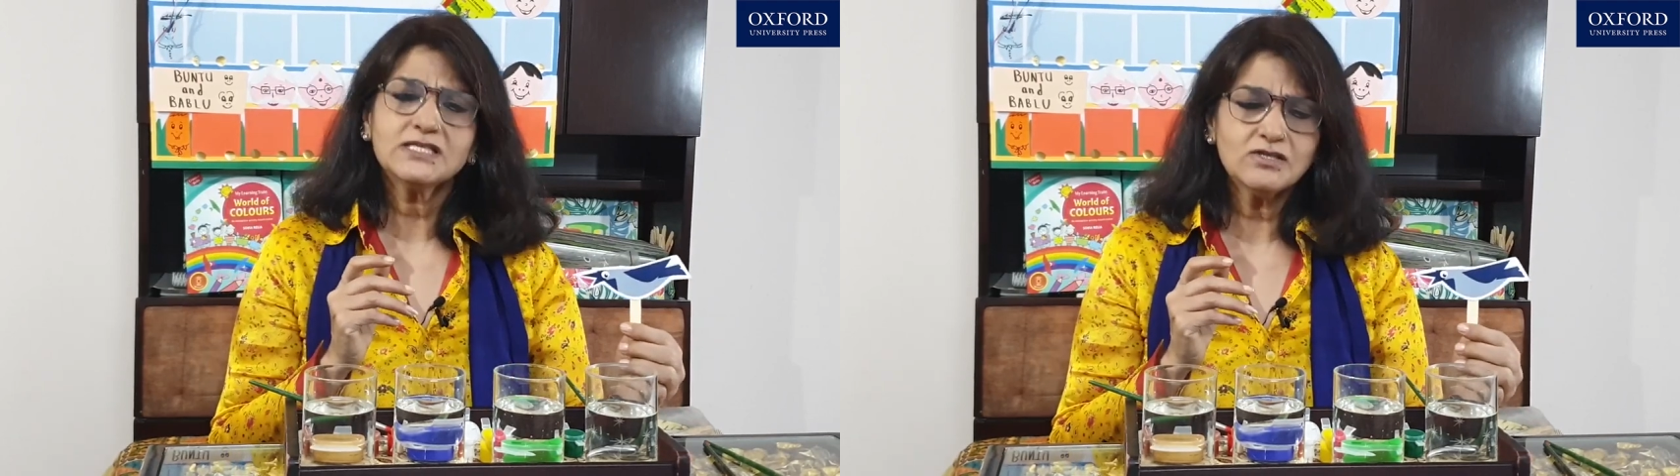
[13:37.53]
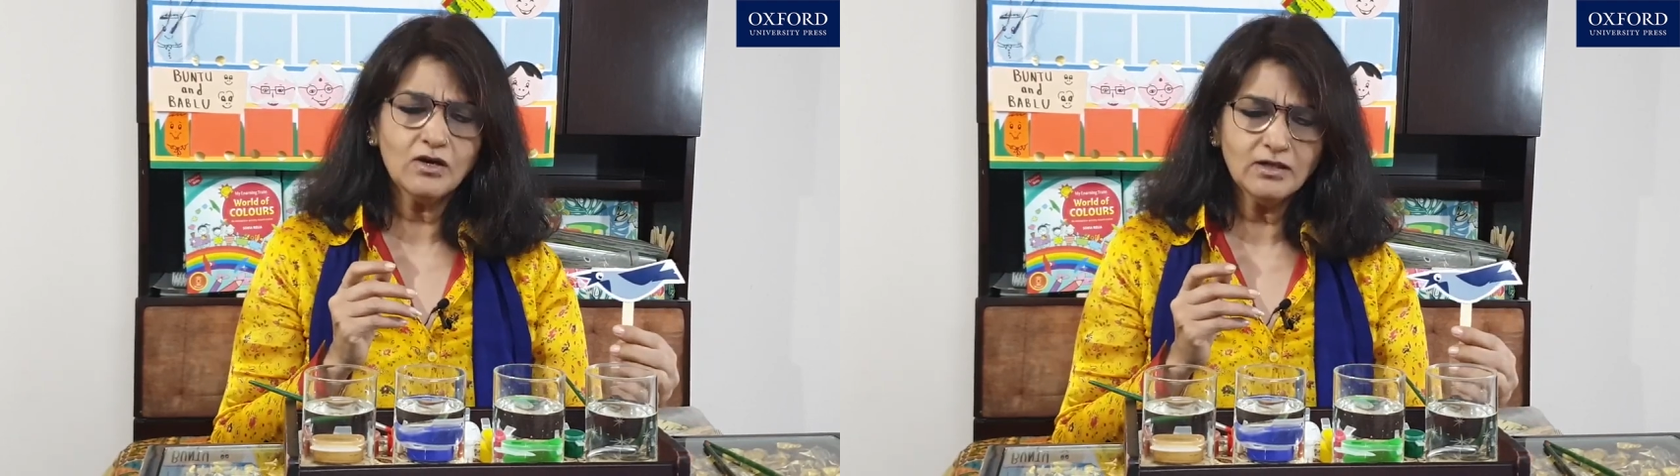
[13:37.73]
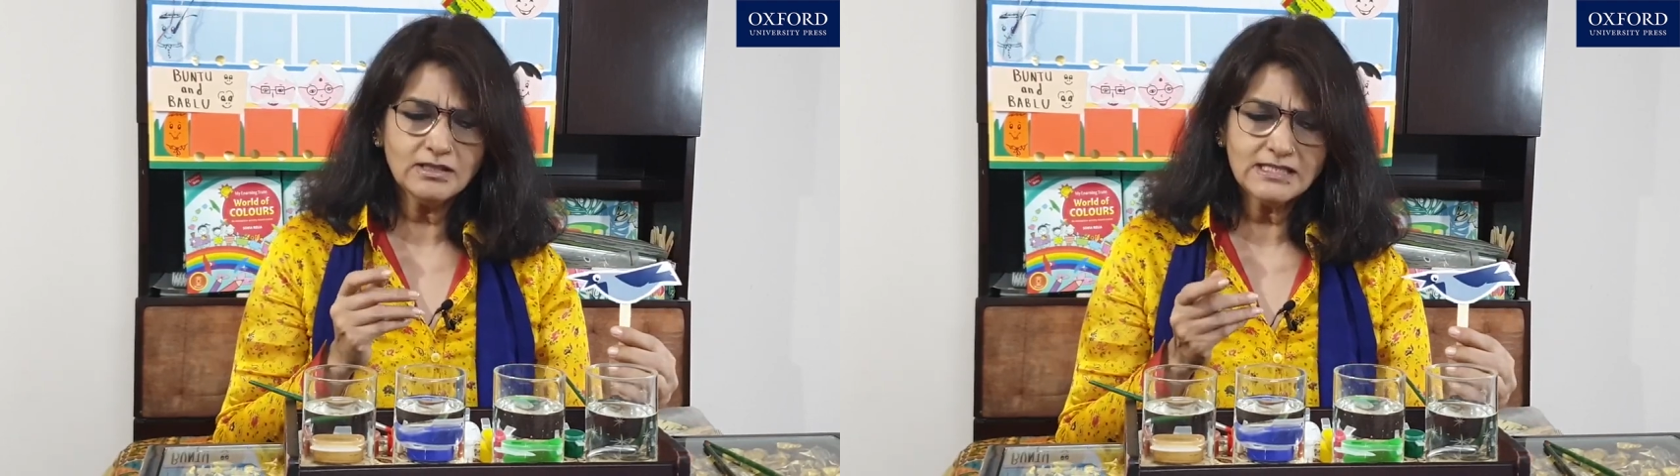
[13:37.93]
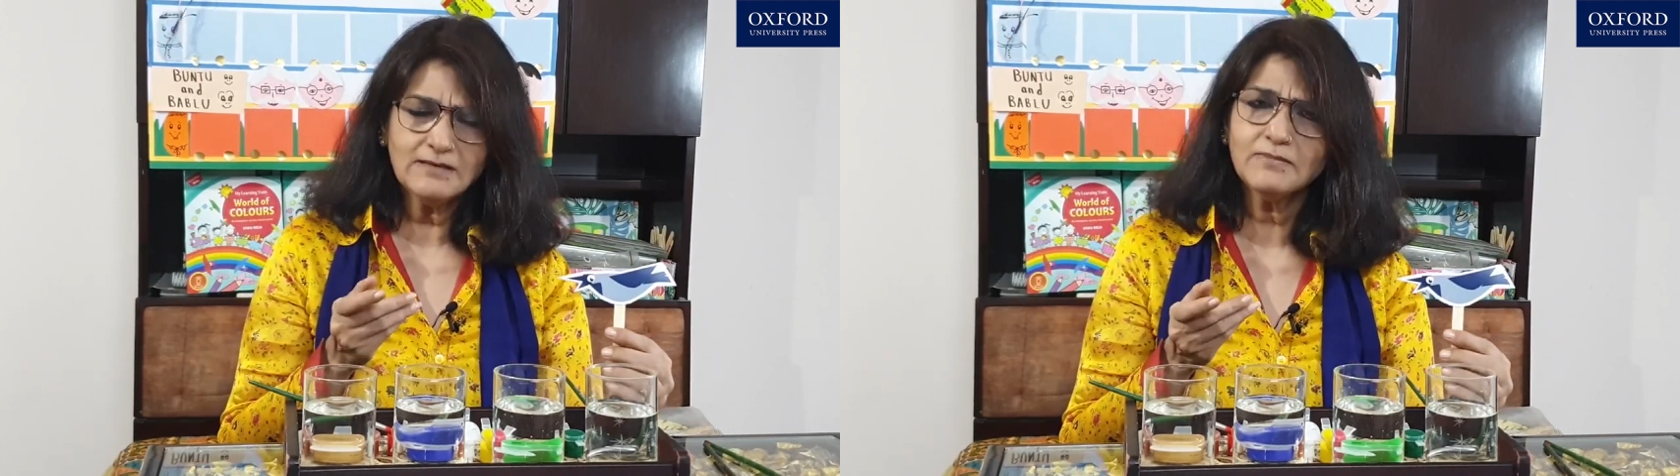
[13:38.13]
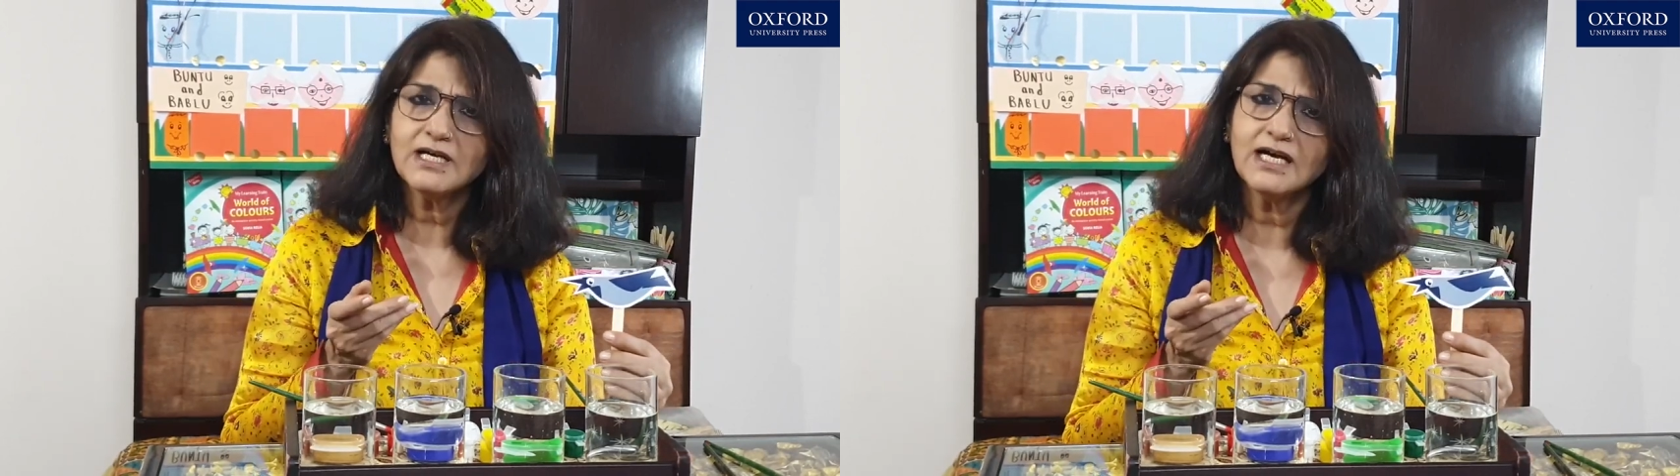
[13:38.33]
saw
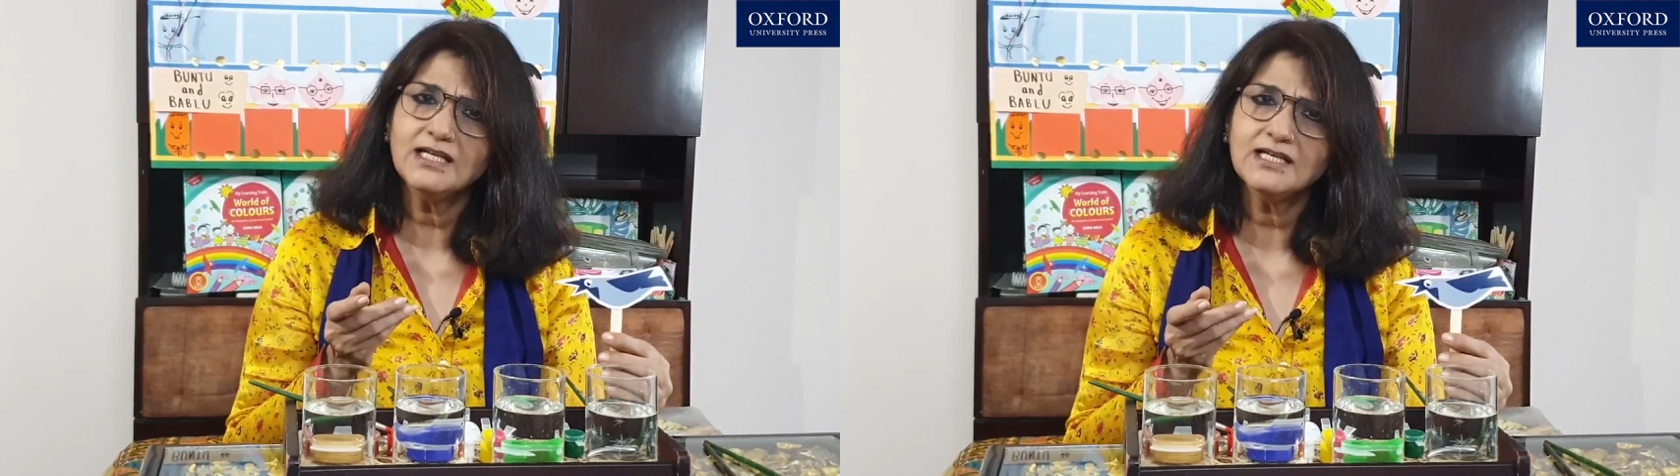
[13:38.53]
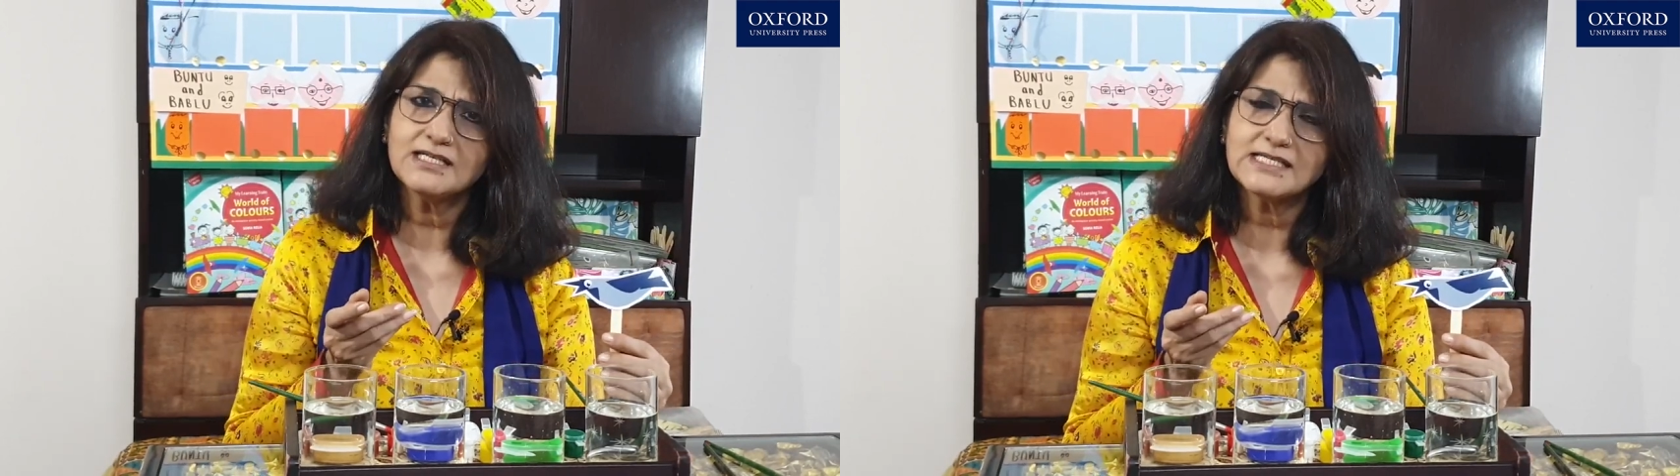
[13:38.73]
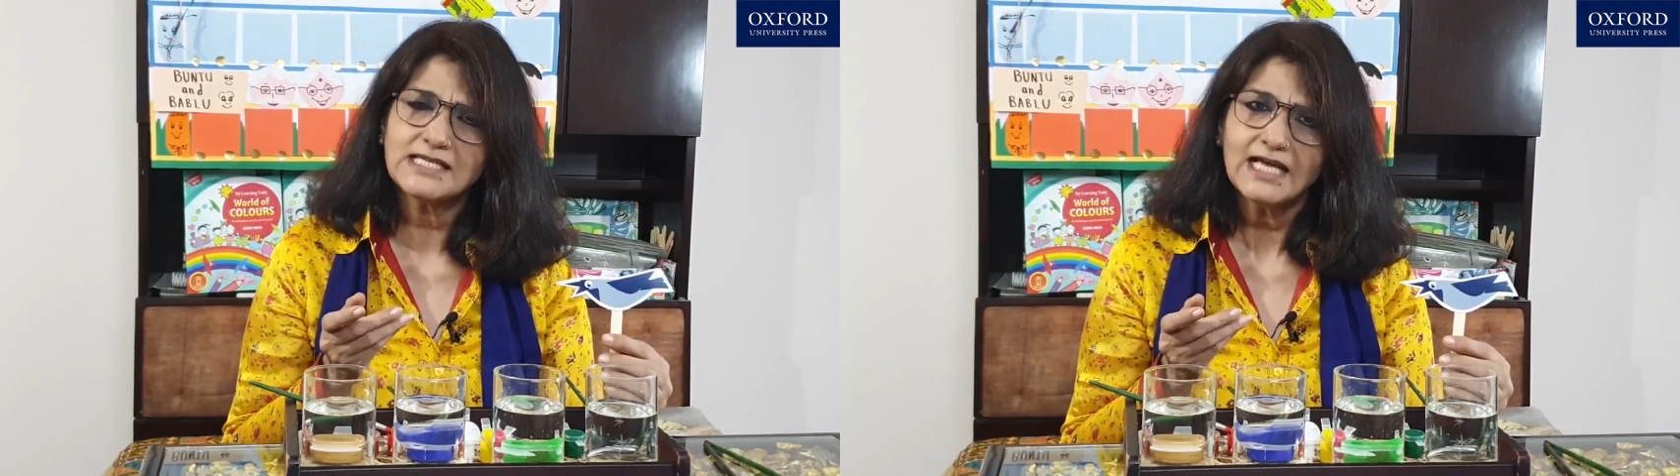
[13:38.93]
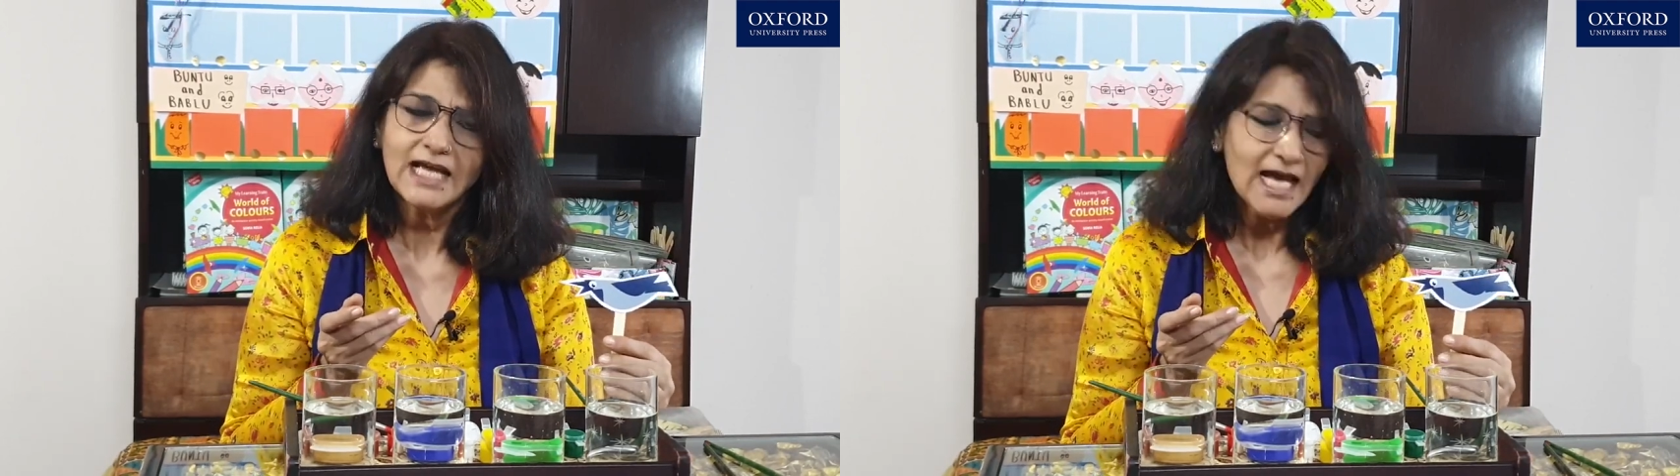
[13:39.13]
some colors